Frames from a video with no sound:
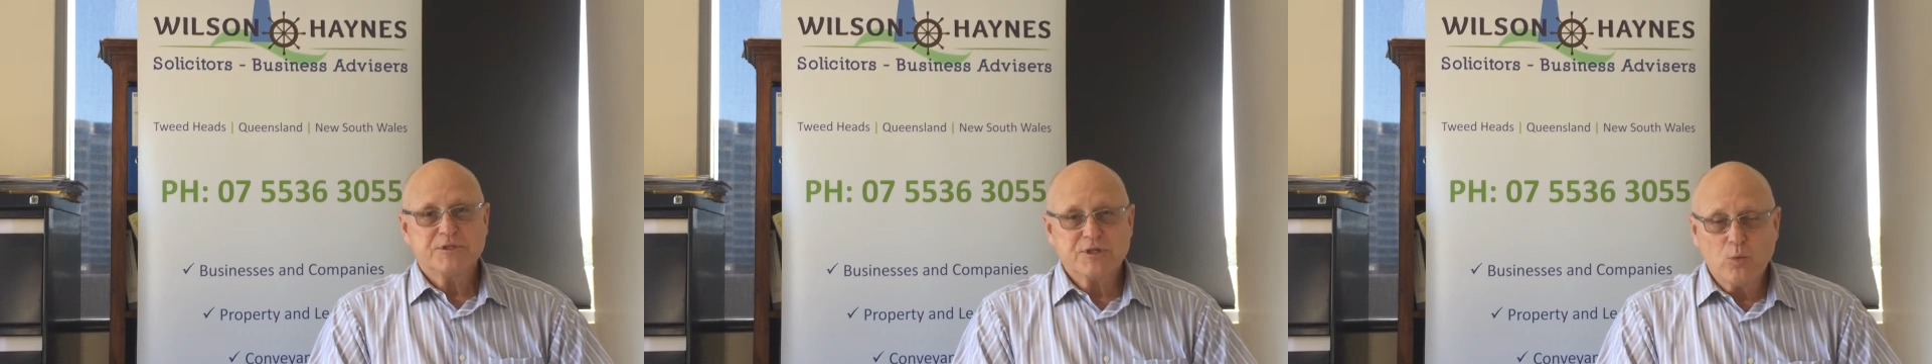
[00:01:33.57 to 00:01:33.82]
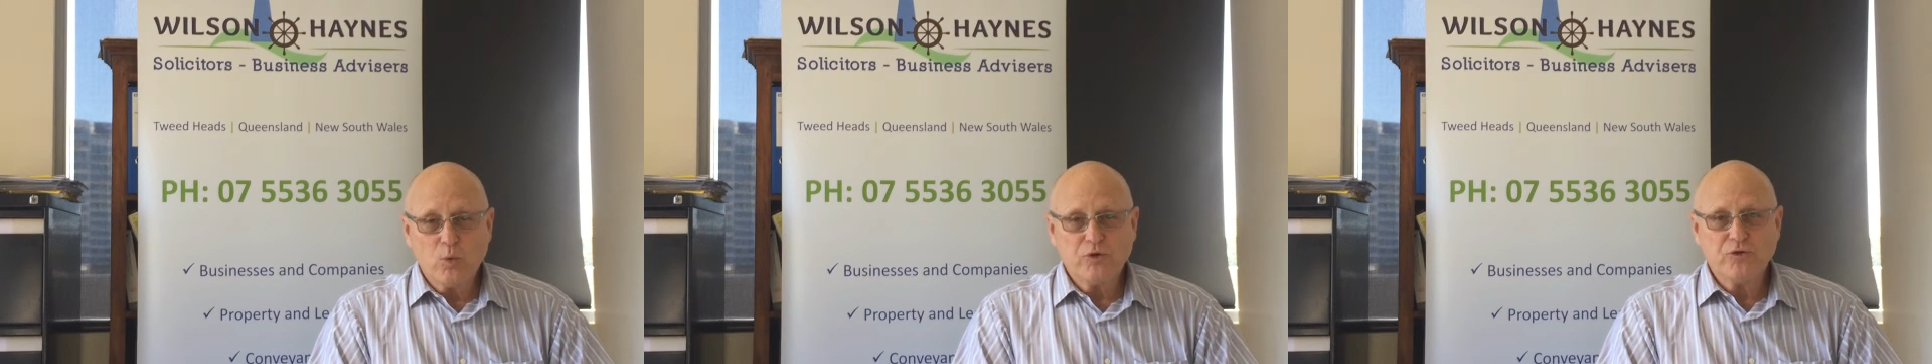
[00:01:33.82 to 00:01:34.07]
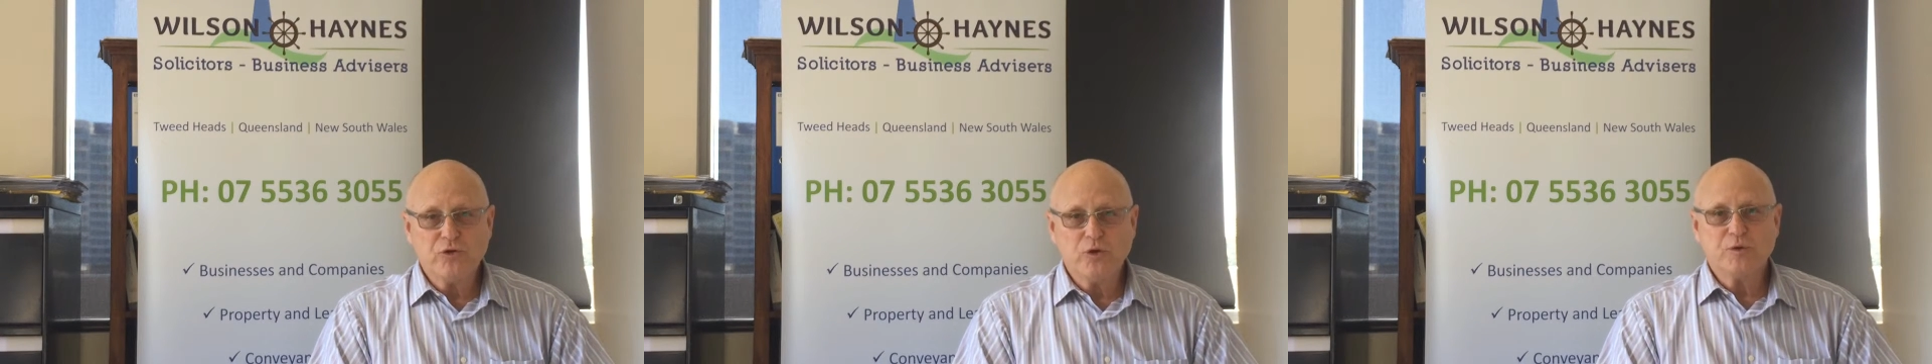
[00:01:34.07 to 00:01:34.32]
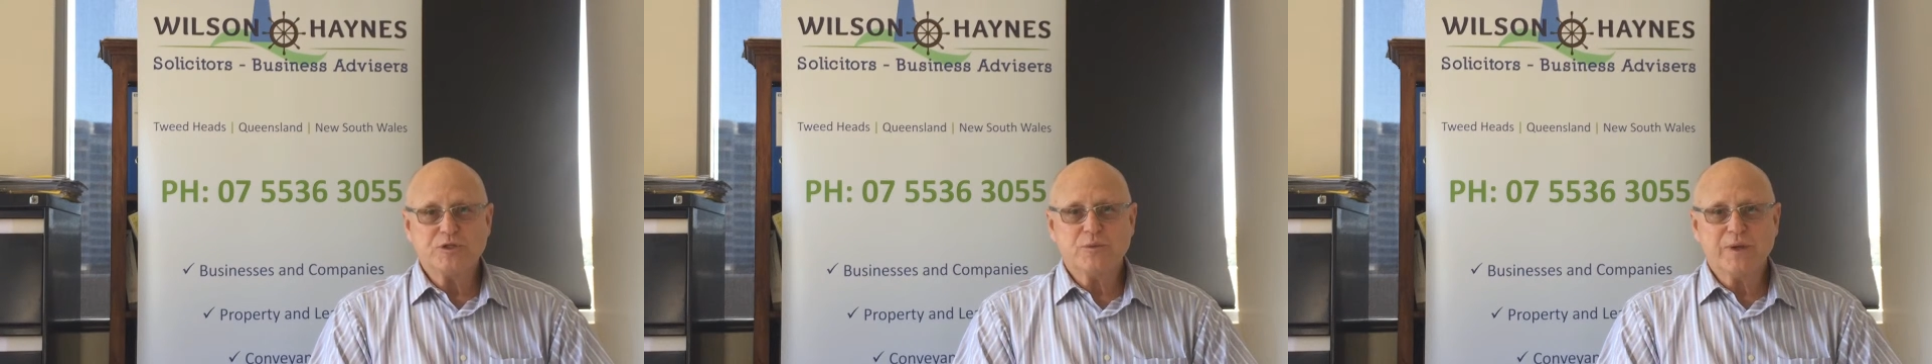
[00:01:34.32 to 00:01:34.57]
So what you
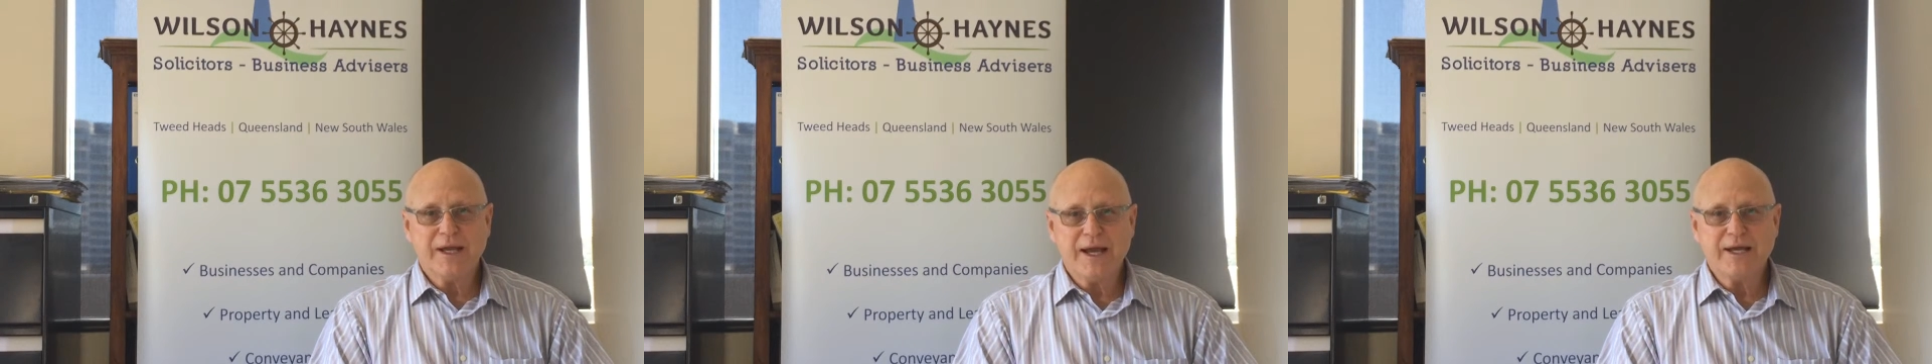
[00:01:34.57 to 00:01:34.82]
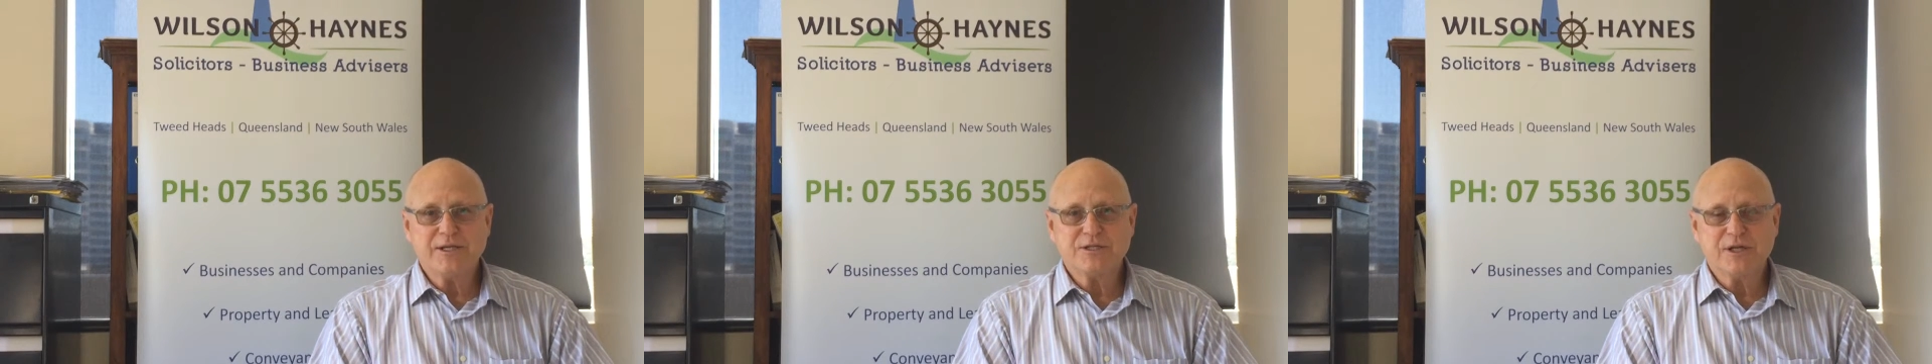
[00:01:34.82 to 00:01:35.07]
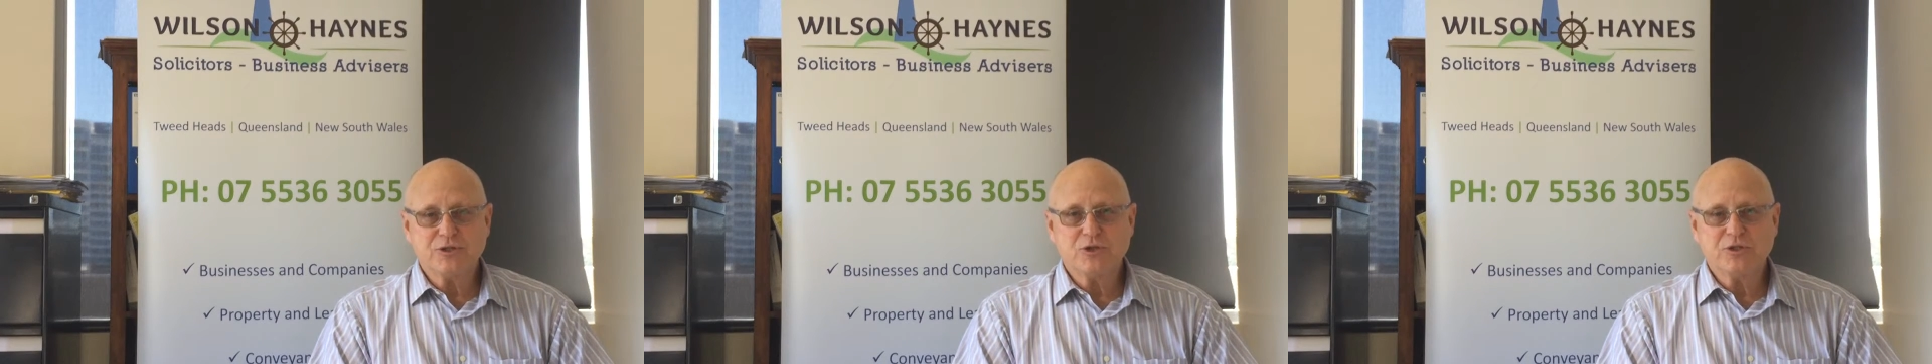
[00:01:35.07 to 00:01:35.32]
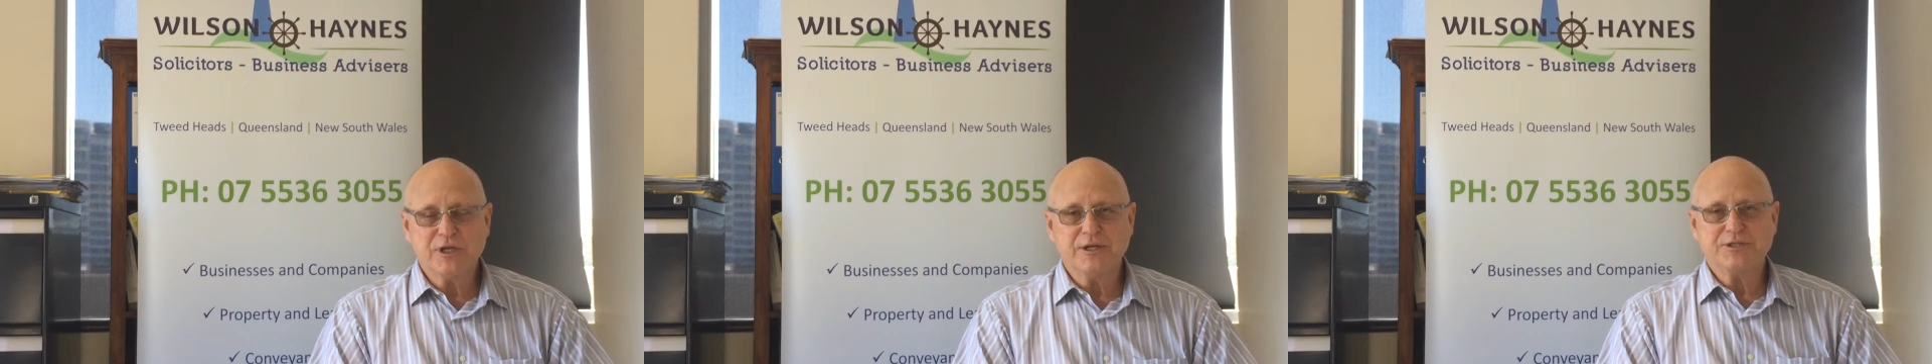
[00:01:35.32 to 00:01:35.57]
do is you engage a
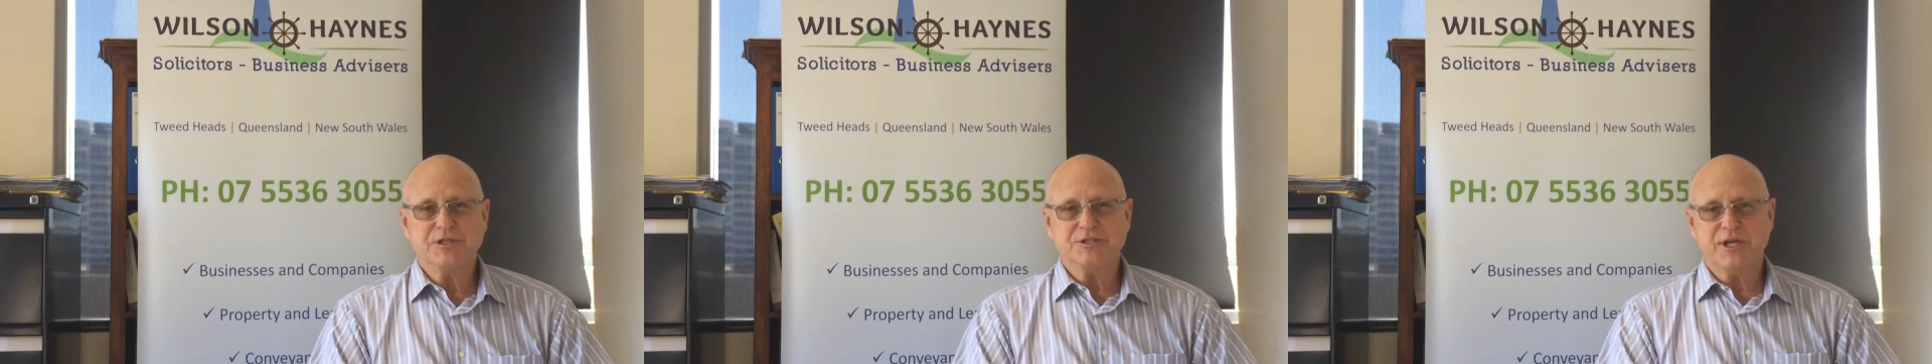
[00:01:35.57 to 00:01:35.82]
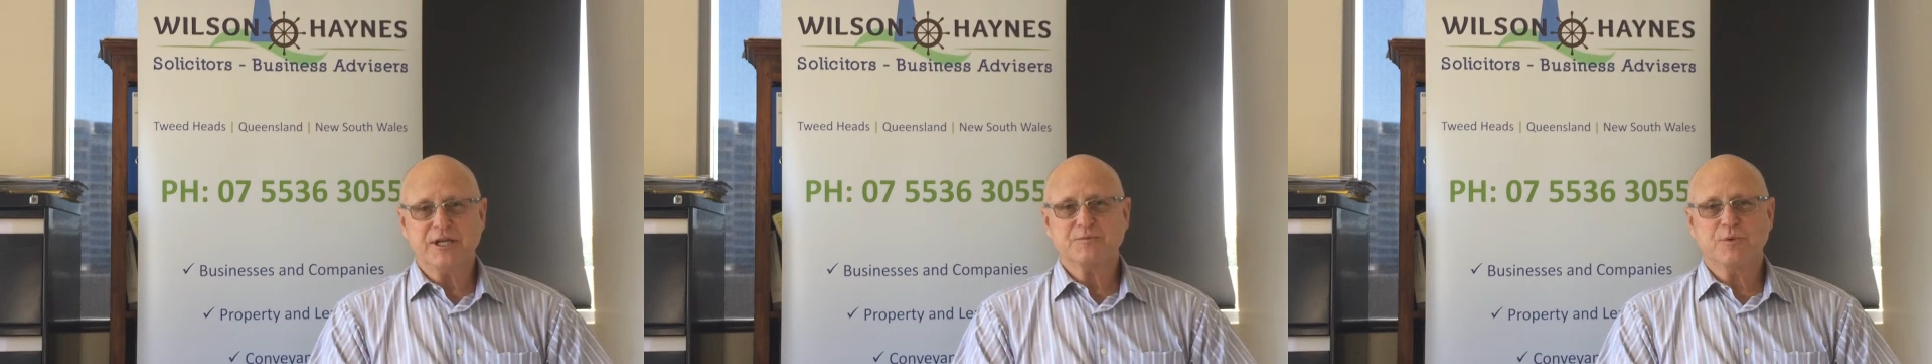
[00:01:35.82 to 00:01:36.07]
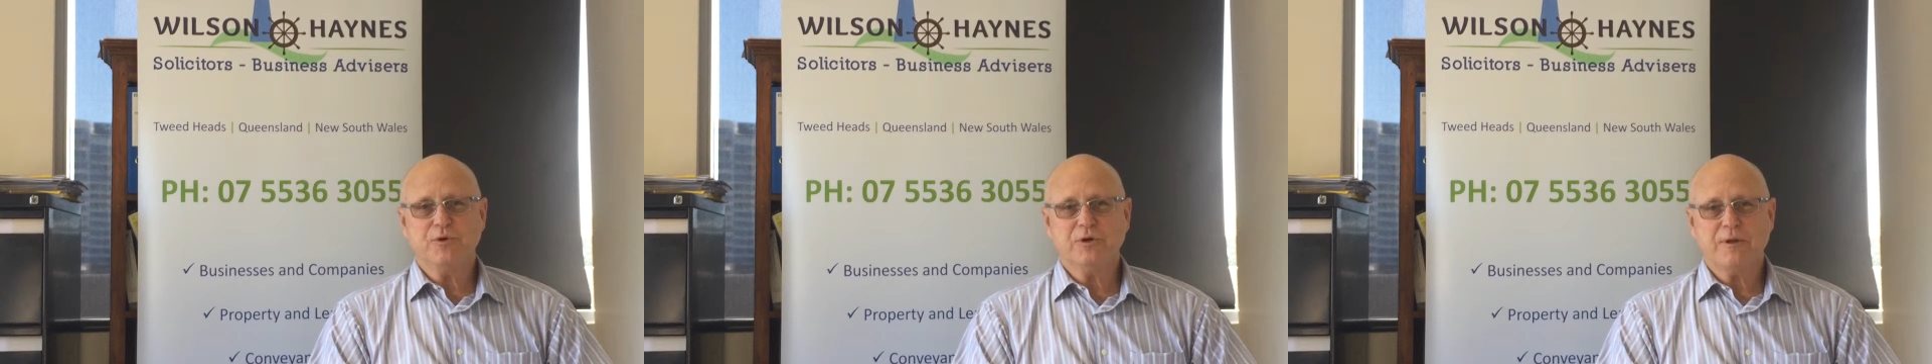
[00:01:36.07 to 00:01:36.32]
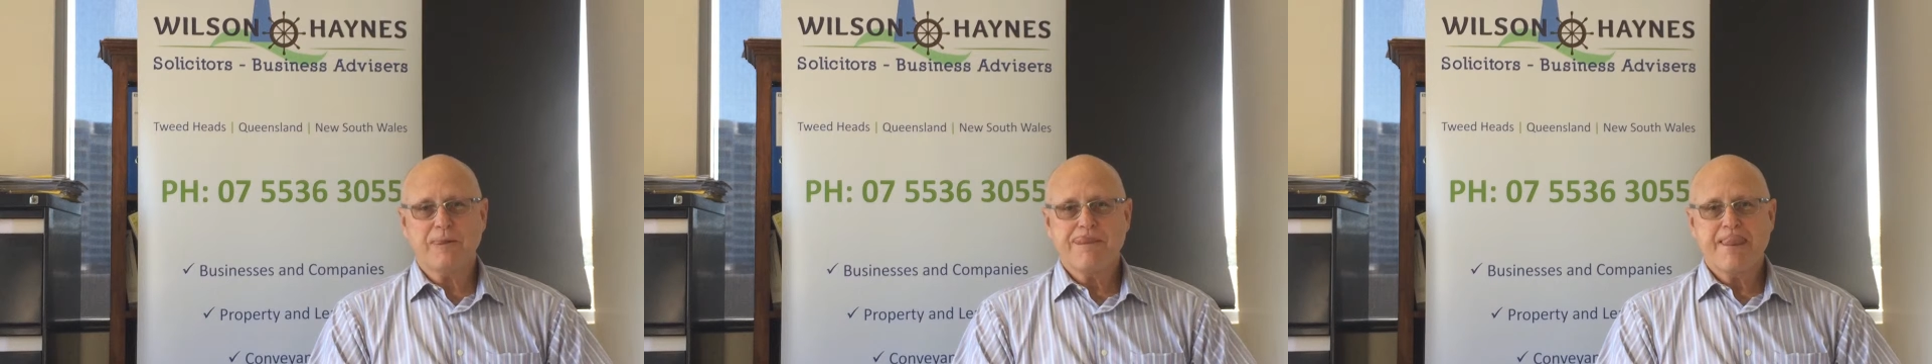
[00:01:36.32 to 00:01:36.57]
due diligence
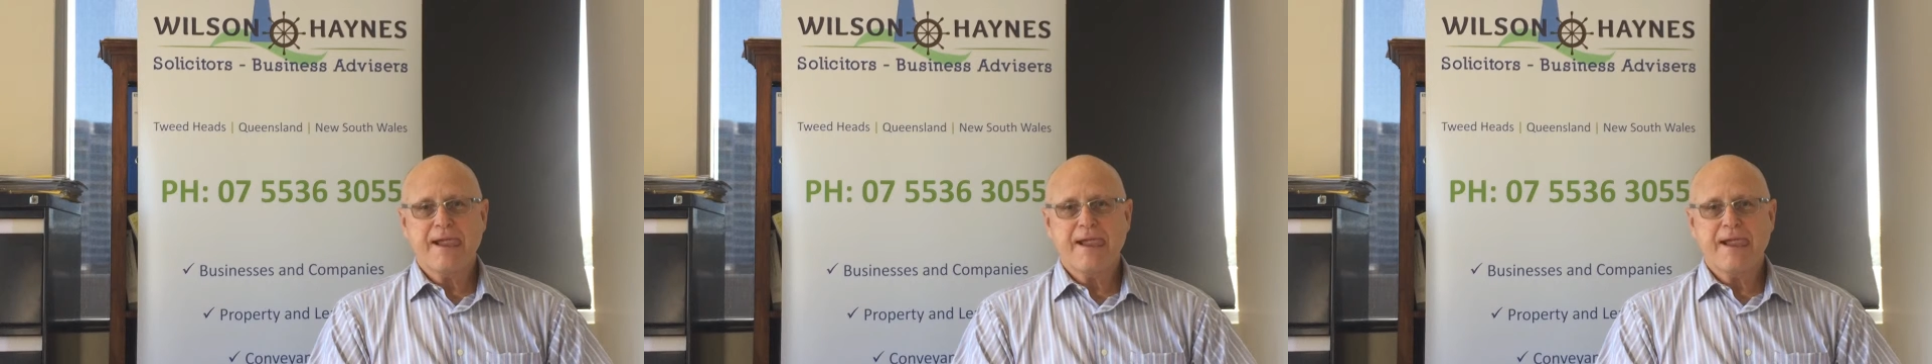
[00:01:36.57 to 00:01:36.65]
expert,